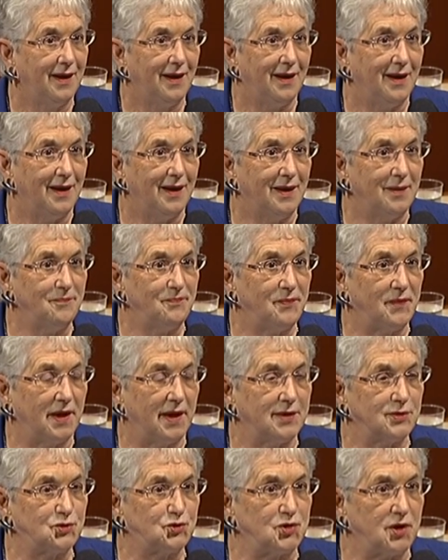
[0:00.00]

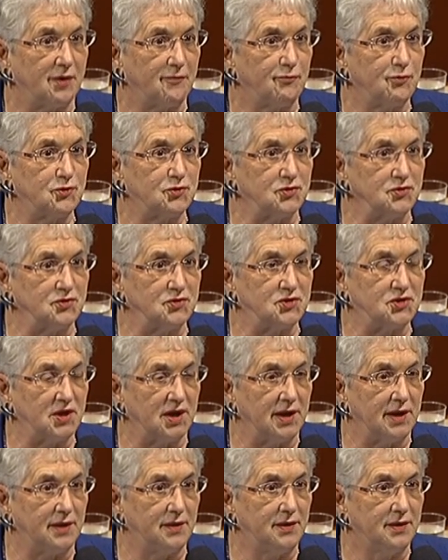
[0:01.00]
as Jefferson
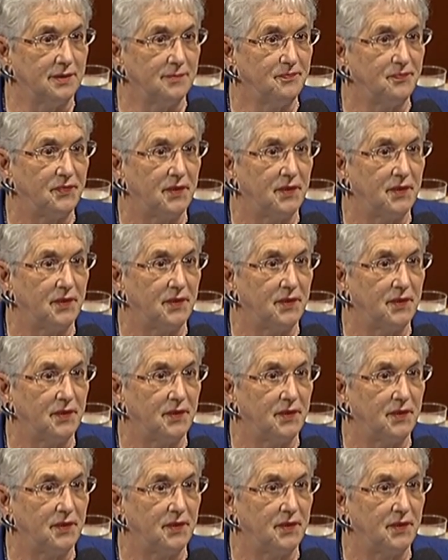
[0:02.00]
said,